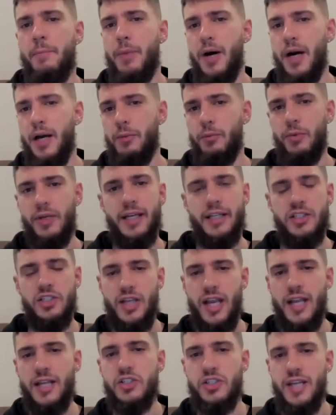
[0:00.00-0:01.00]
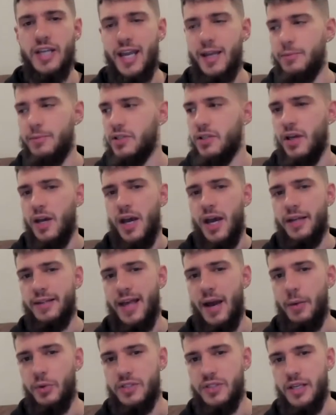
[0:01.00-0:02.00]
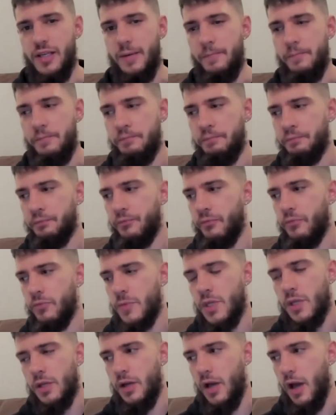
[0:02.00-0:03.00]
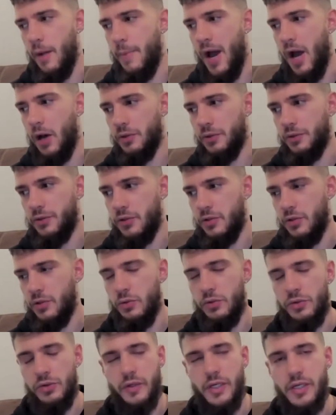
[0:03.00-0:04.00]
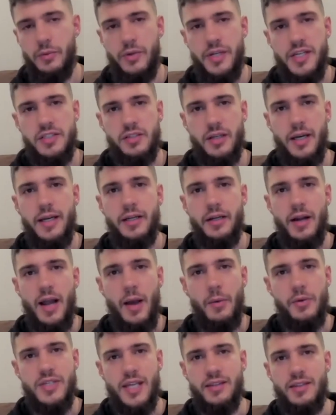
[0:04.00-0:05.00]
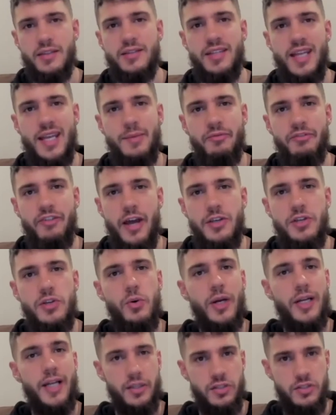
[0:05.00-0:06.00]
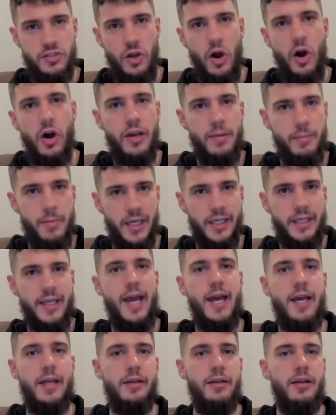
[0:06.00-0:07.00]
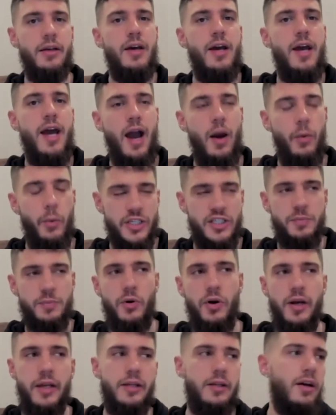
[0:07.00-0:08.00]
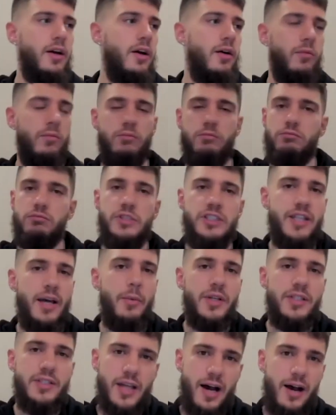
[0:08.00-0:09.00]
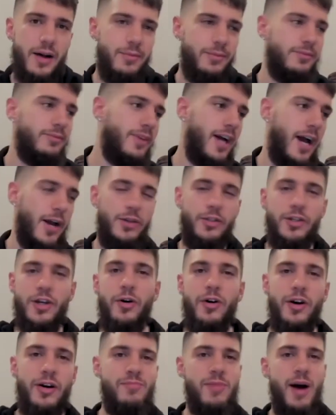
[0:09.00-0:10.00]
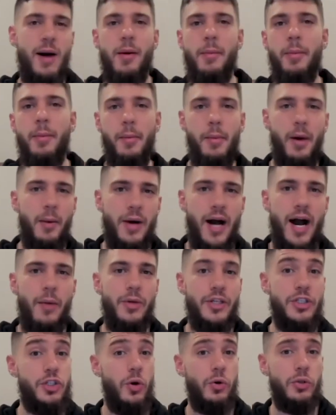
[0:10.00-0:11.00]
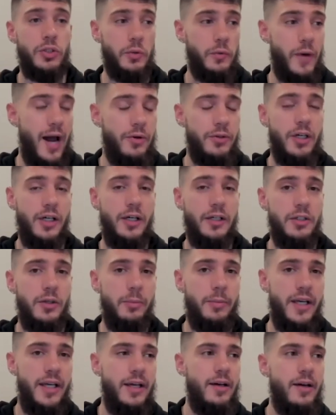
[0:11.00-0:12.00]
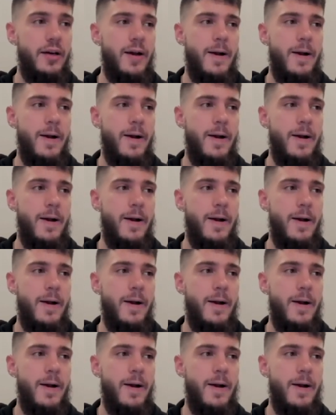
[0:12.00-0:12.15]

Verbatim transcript: but we exchanged names and that was it. About two, three weeks later, I was at the same venue and I saw him again, at which point we said, What's up? How you doing? Blah, blah, blah, blah, blah. We joked around a little bit